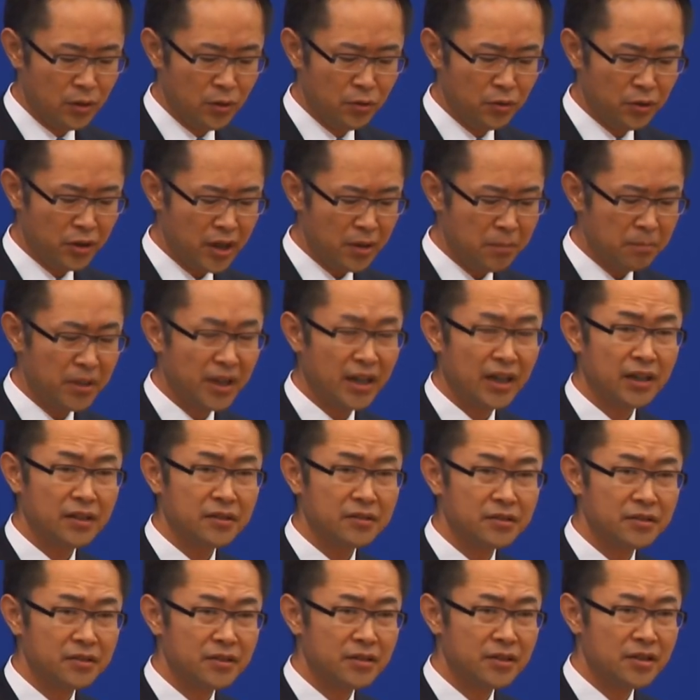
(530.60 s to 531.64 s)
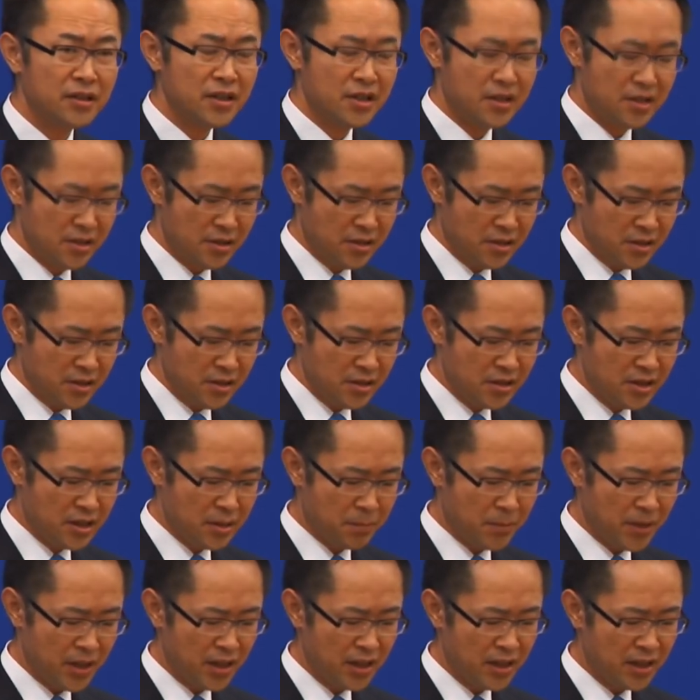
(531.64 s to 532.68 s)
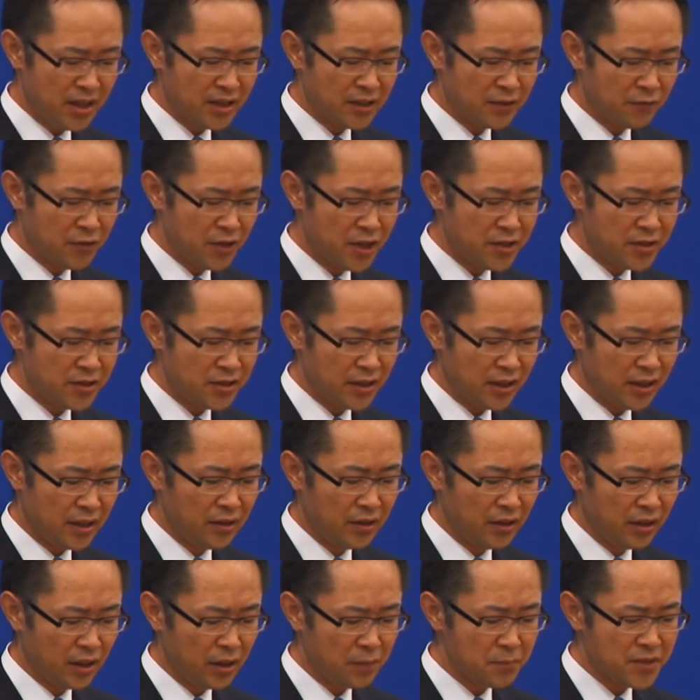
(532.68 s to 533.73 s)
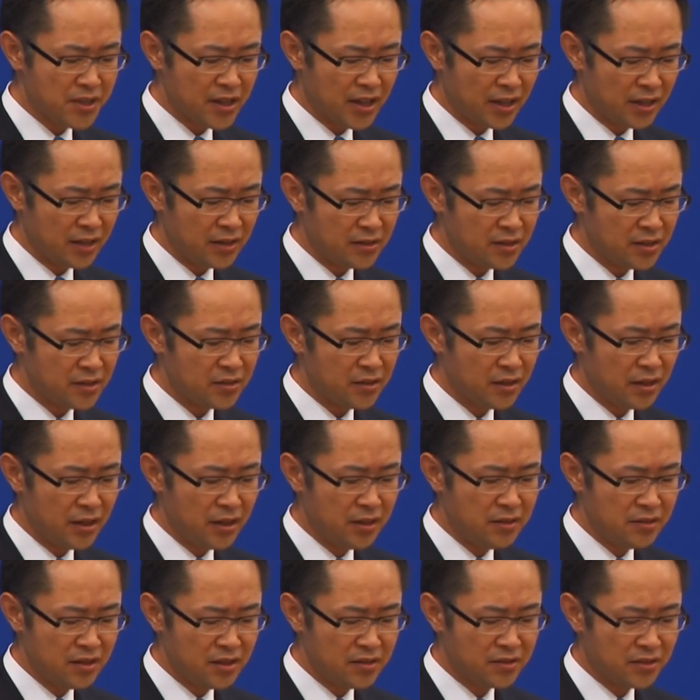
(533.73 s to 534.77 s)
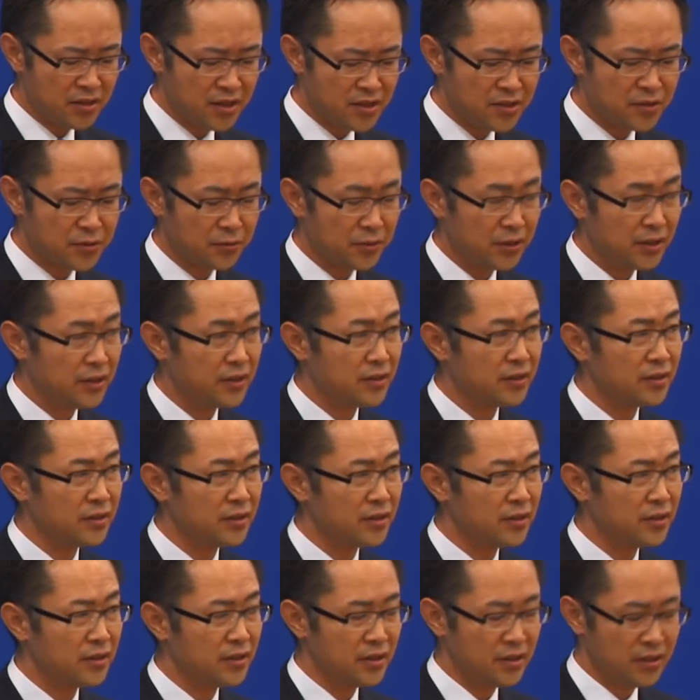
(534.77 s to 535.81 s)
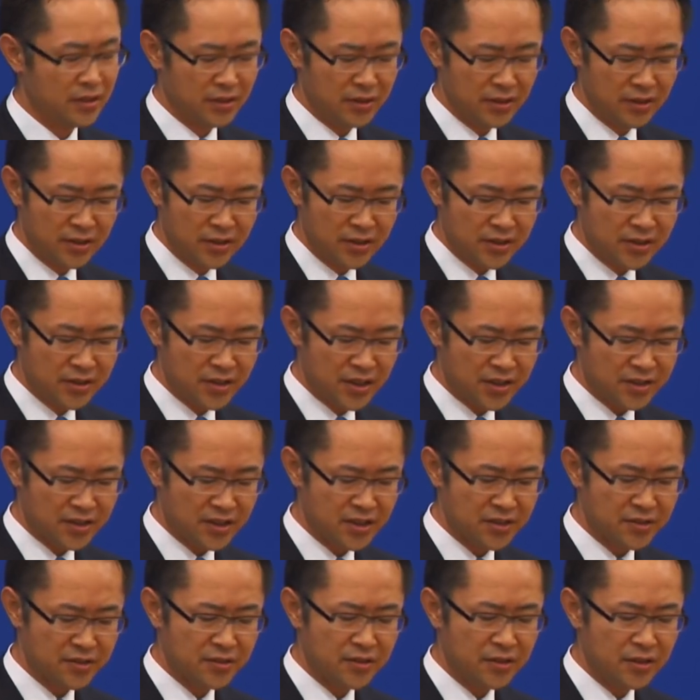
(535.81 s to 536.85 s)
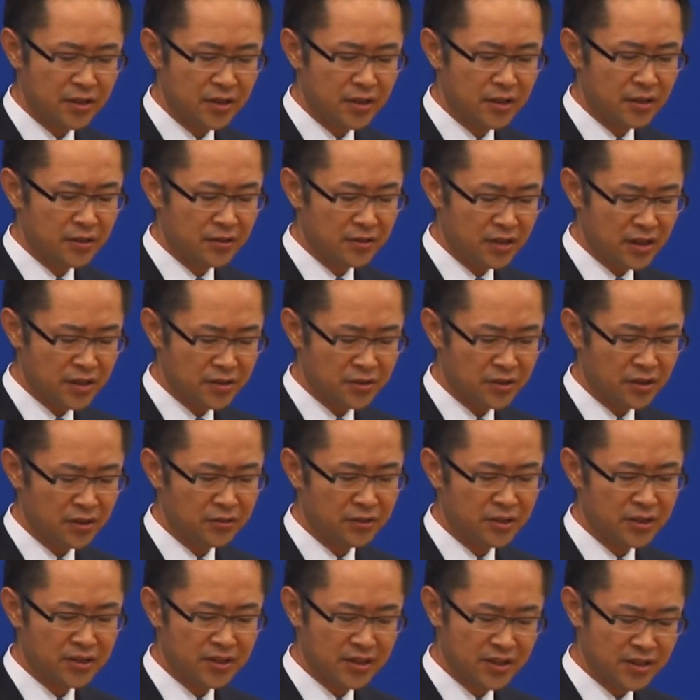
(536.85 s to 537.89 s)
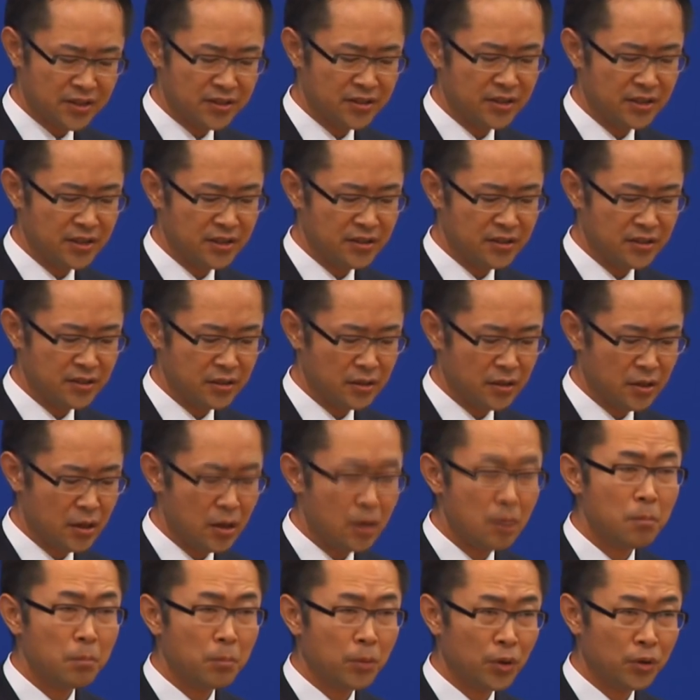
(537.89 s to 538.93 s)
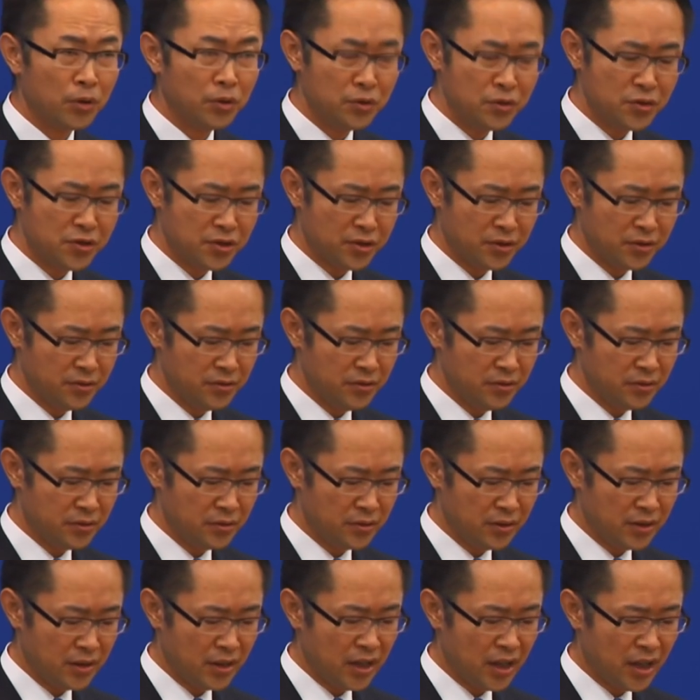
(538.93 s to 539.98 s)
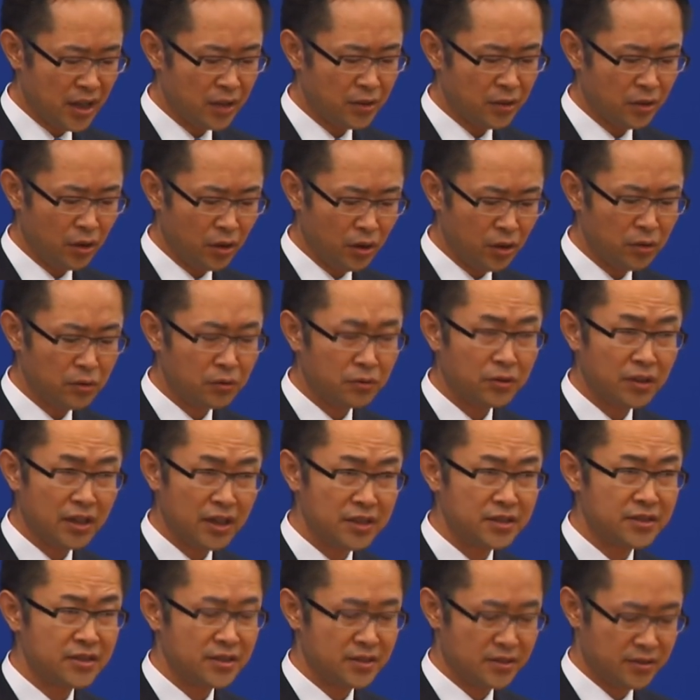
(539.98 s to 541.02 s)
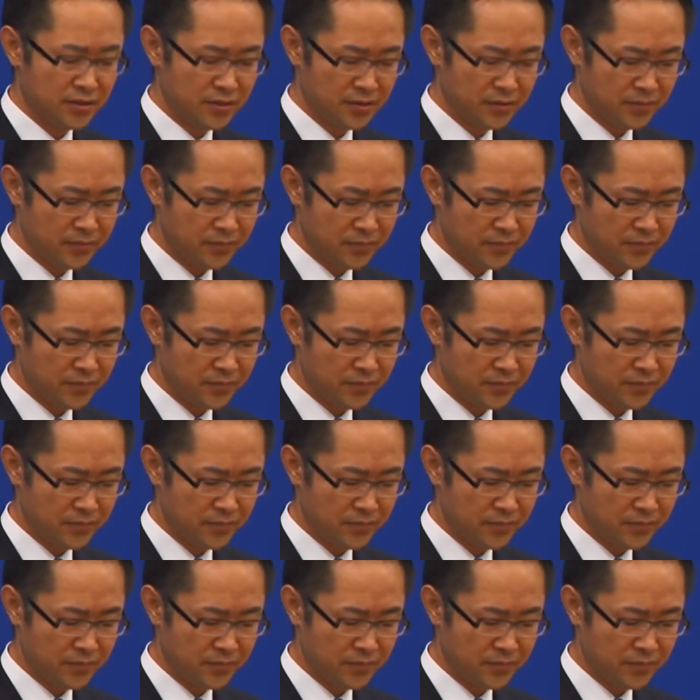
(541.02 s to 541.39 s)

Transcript: Looking back, Japan has faced a lot of challenges in its history, such as natural disasters, pollution, and oil crisis.